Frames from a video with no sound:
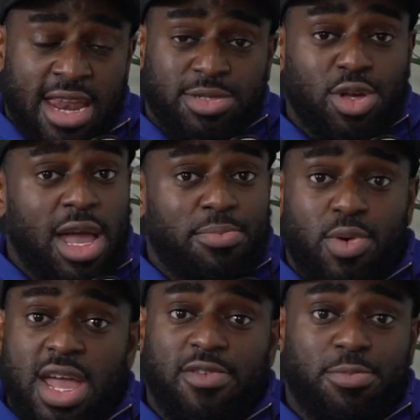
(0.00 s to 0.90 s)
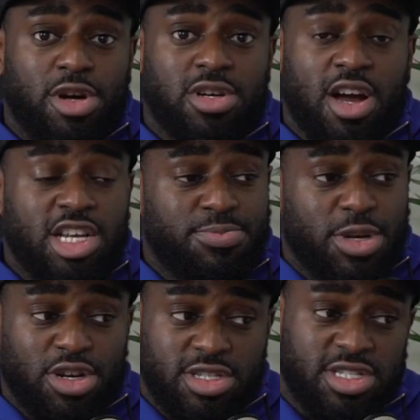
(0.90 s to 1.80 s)
and I'm so happy we have a podcast
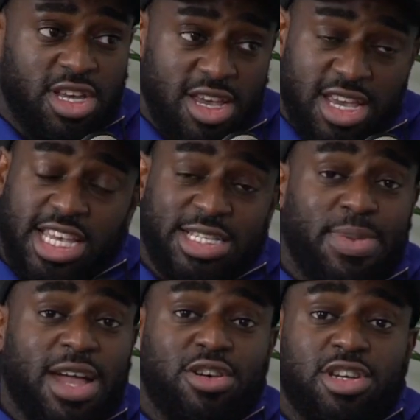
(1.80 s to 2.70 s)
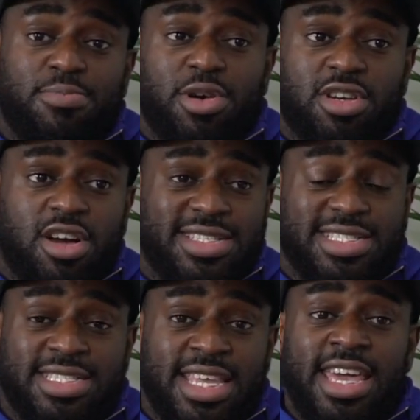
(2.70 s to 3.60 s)
because it's back on the podcast,
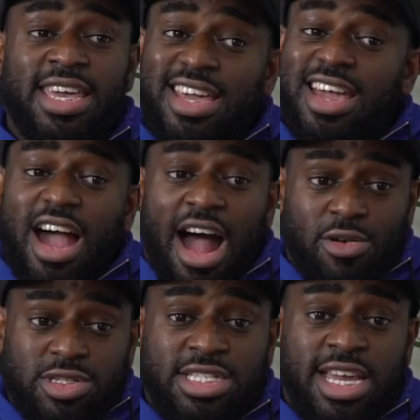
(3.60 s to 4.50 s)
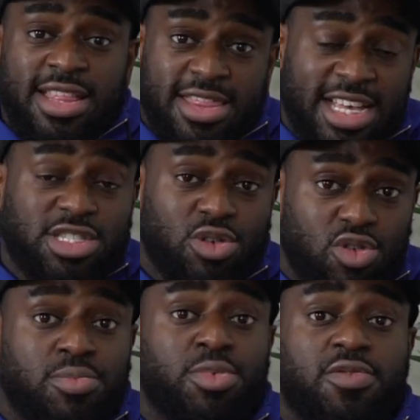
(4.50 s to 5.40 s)
it's there, I was saying that's a
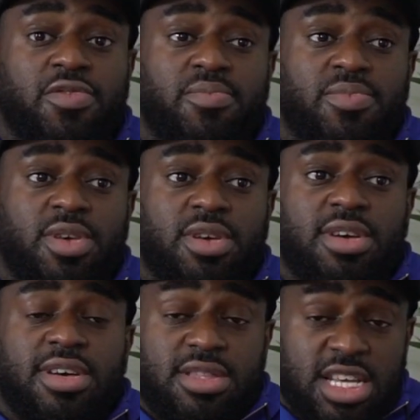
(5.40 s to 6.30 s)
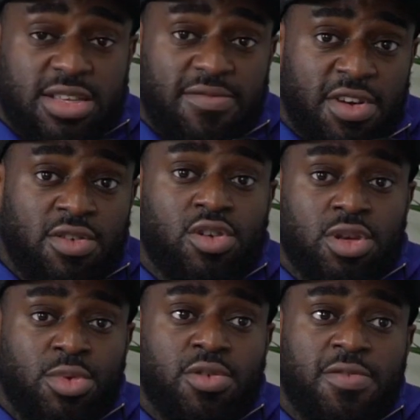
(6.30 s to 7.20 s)
good move. That's a very good
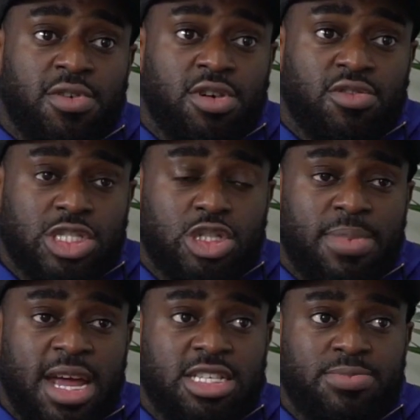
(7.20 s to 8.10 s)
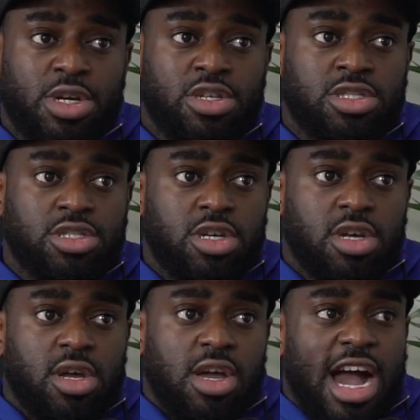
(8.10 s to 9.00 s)
move for Crystal Palace because
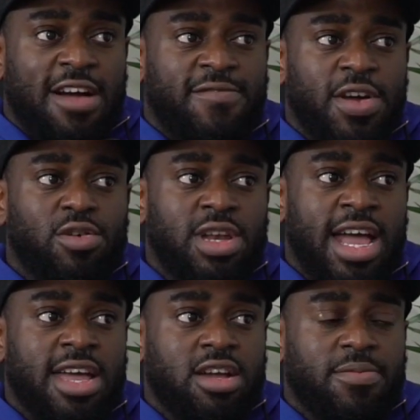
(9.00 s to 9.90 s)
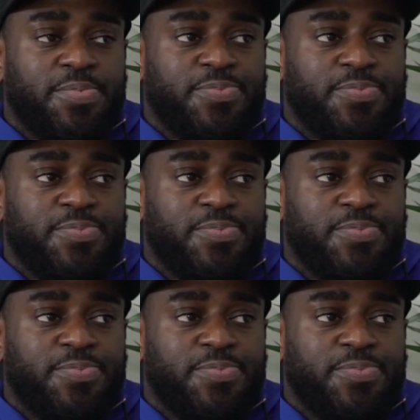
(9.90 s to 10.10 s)
I felt like